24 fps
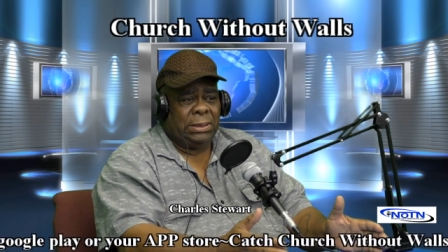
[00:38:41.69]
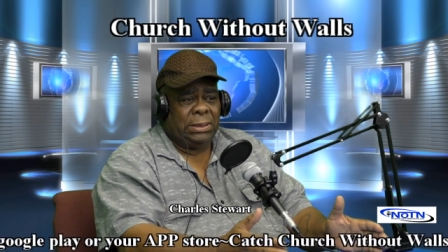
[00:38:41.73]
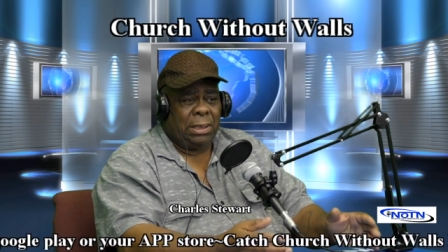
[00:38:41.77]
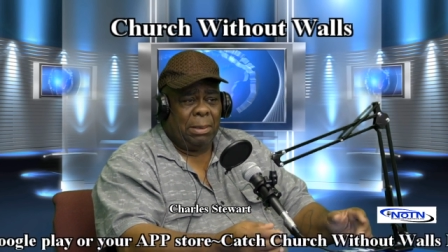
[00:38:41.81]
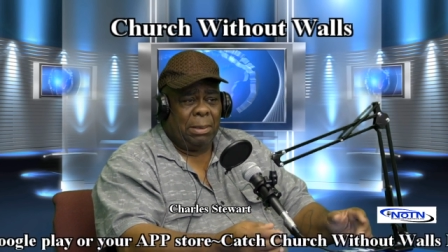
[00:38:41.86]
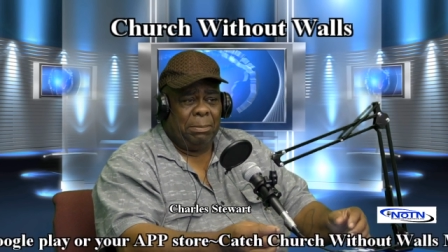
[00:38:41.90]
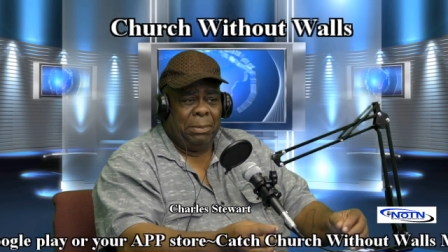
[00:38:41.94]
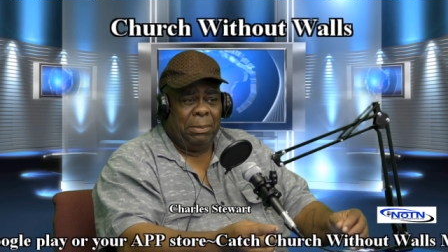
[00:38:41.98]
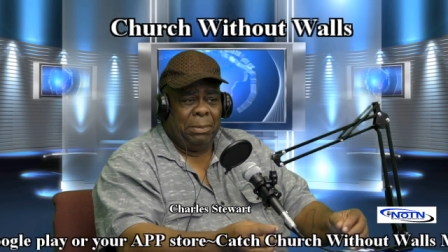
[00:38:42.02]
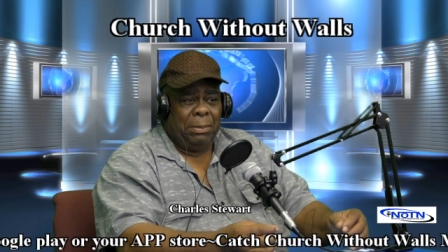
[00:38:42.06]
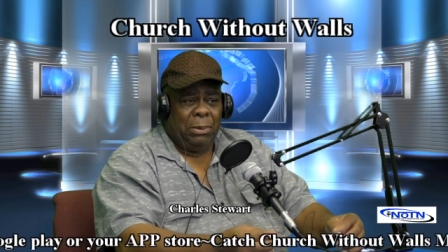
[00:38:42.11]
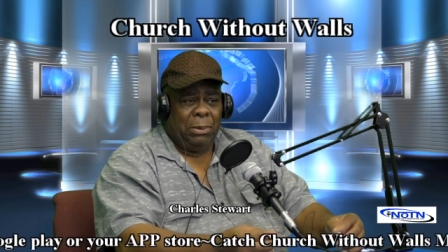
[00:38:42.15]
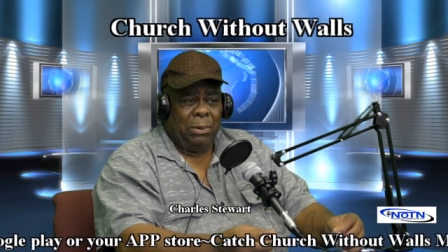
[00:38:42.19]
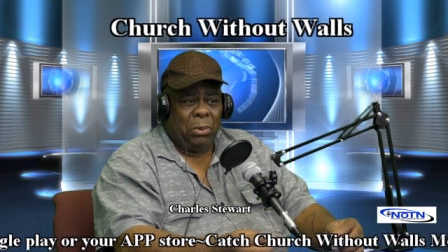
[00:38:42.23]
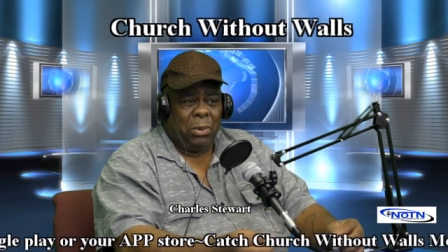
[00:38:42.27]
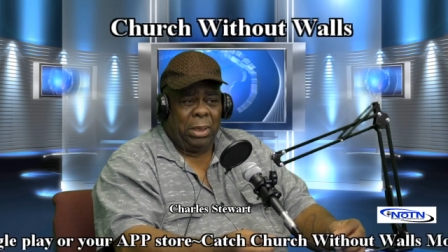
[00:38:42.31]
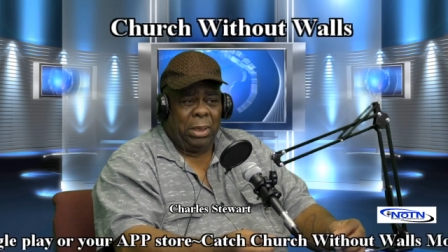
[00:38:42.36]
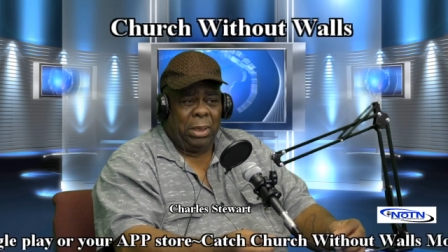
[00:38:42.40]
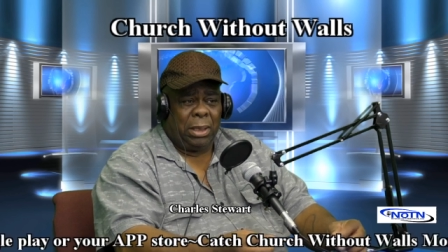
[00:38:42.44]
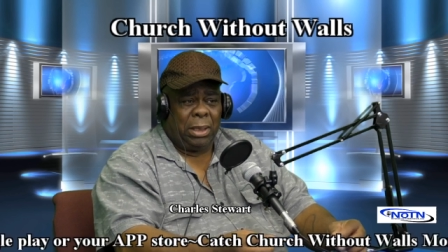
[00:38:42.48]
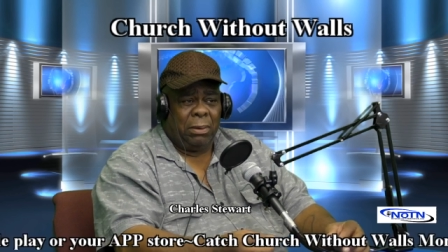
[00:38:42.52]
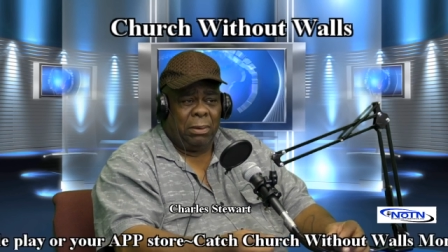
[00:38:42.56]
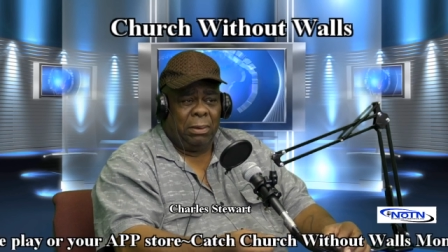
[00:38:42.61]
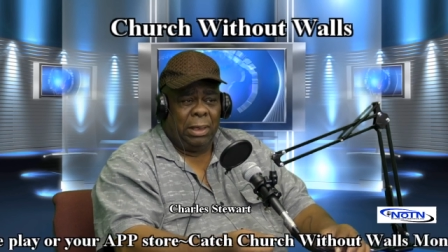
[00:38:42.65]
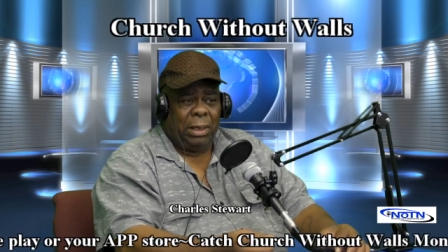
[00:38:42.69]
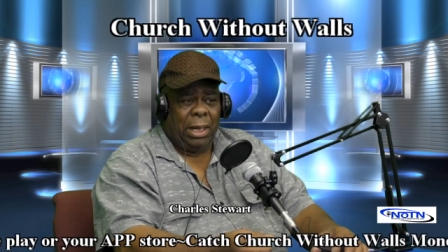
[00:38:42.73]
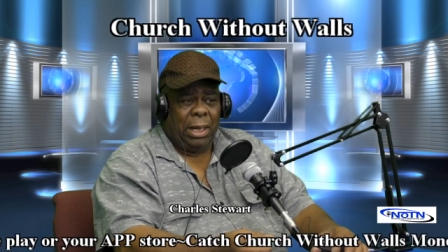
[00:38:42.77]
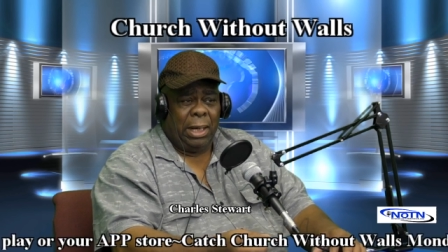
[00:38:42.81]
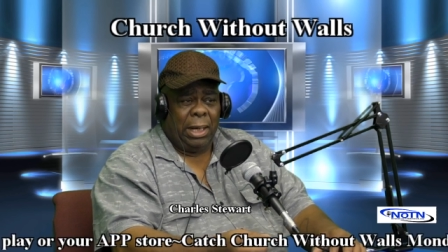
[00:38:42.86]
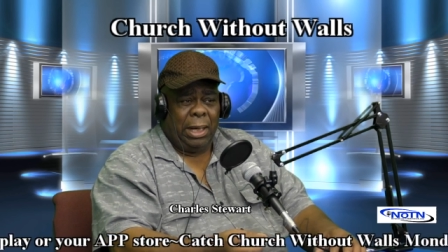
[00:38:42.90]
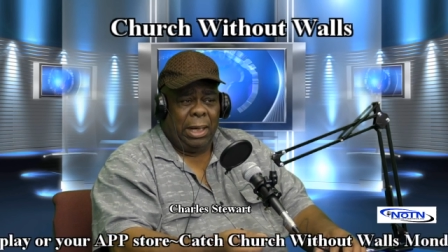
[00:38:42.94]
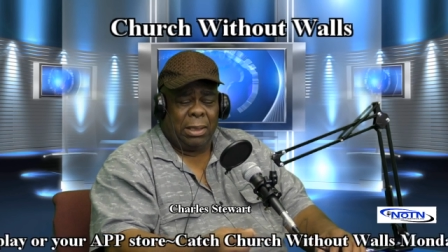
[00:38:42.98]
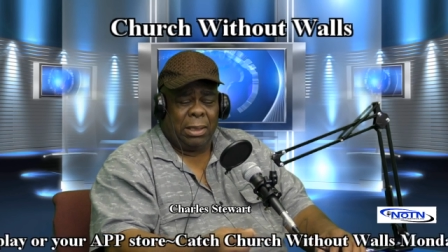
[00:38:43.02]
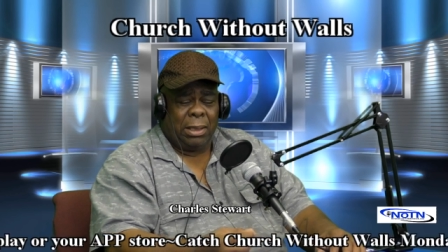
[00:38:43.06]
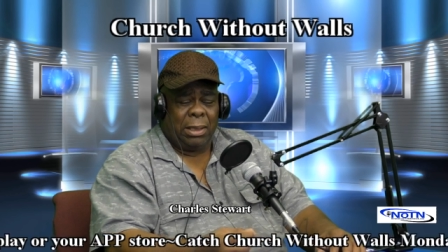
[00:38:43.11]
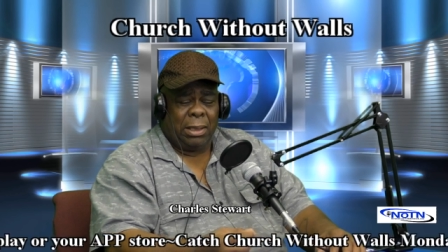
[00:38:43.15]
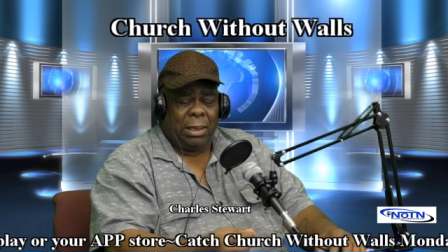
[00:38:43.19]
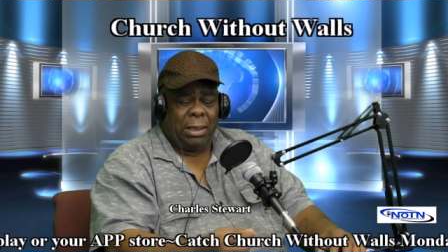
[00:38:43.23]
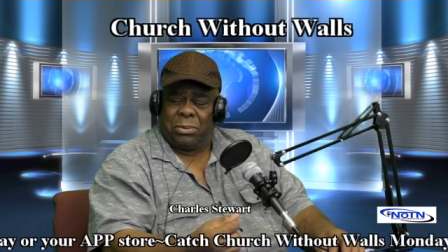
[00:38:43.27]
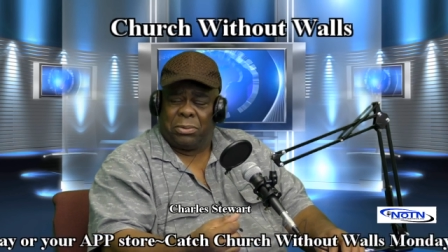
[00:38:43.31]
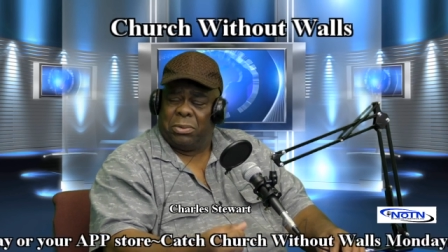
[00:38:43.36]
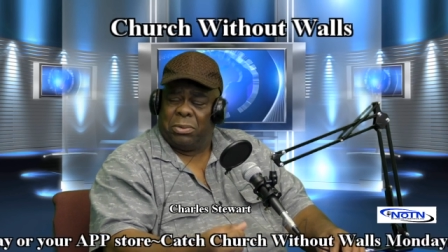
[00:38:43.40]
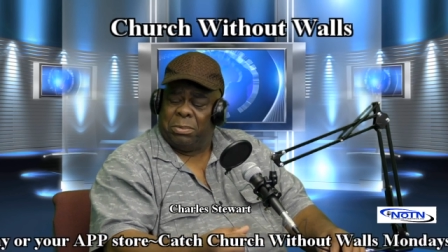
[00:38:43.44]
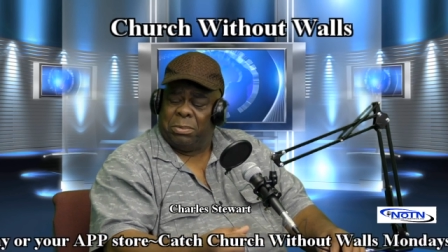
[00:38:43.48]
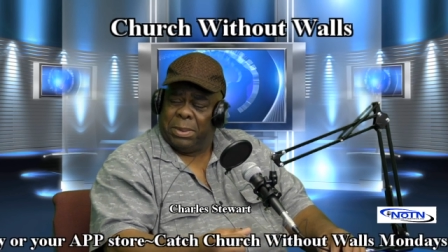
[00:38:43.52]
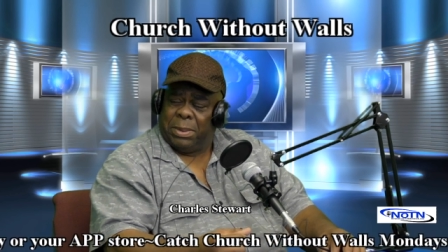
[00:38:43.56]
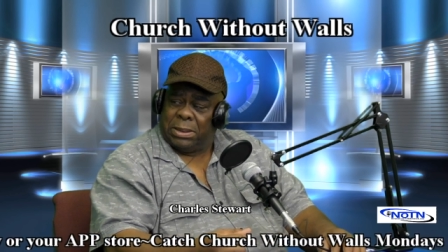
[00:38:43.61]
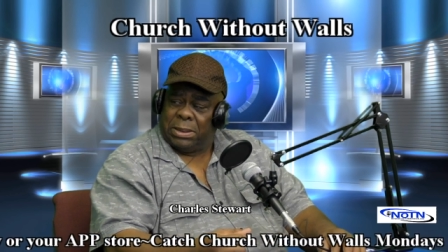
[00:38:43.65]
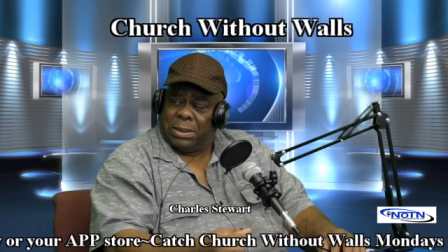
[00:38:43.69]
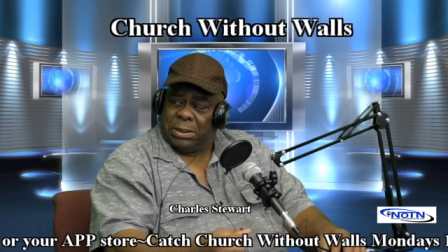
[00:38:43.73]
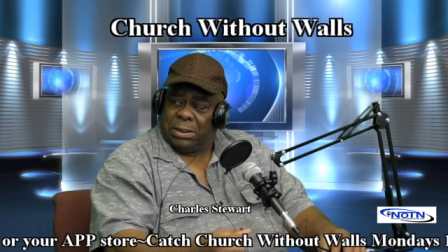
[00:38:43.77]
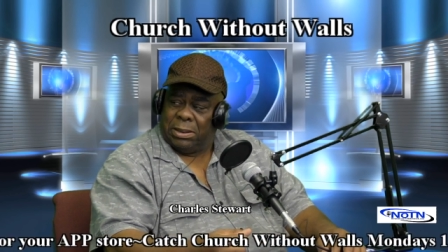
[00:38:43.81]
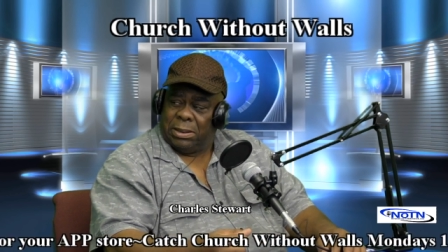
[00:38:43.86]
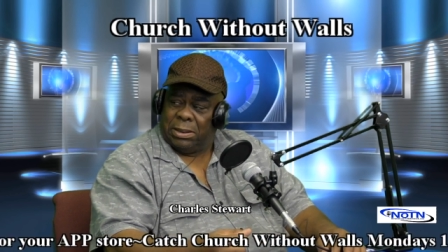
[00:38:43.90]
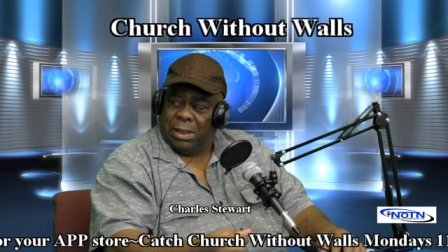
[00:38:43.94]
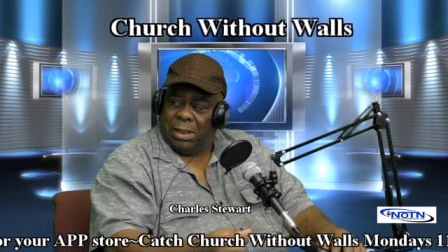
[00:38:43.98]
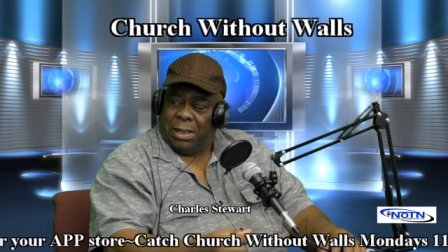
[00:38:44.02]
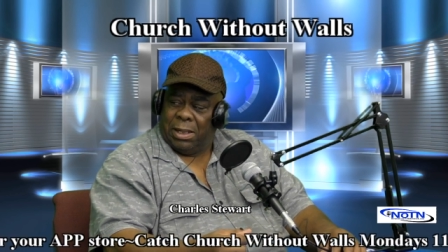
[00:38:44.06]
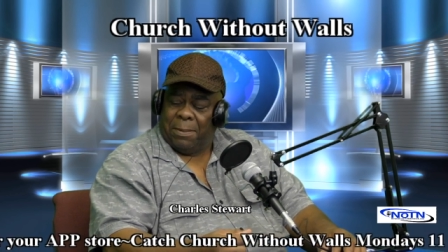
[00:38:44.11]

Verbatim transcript: Something didn't work on that, had a screw missing.